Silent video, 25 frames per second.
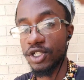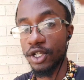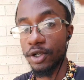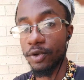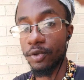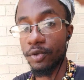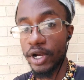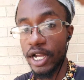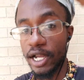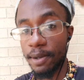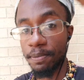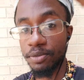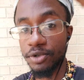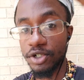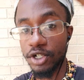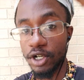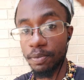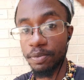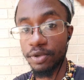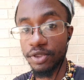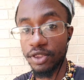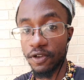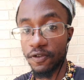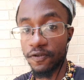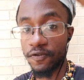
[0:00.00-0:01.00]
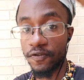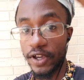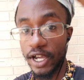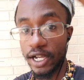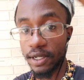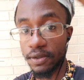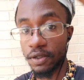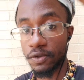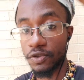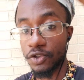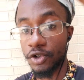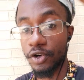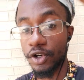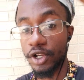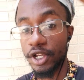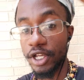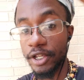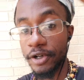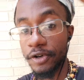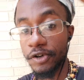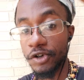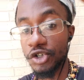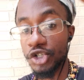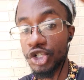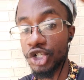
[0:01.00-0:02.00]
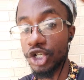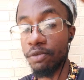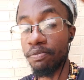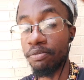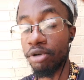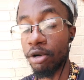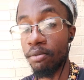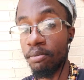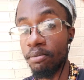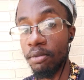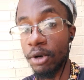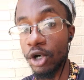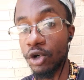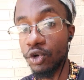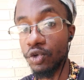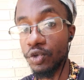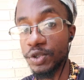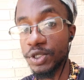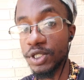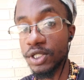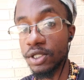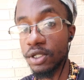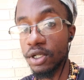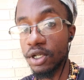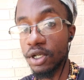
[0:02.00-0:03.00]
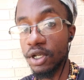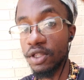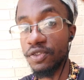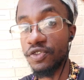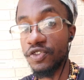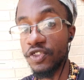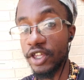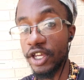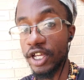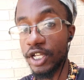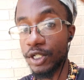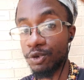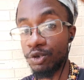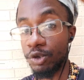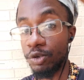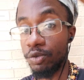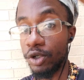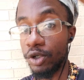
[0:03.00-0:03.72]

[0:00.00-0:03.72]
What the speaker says: get wrapped up in the fact that their energy promotes things we